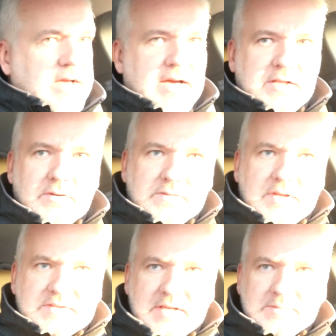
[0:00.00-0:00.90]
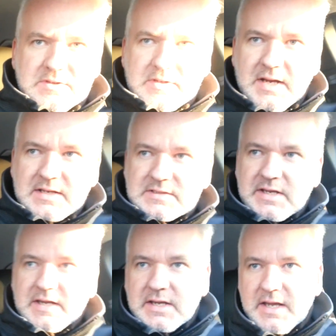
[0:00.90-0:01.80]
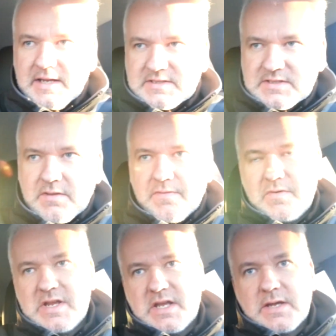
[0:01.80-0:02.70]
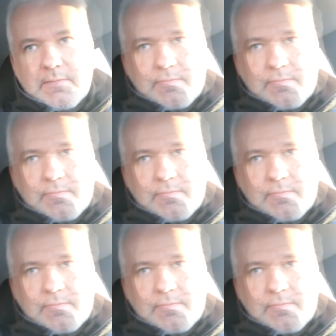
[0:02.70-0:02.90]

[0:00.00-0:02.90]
had on the Samsung Galaxy S three.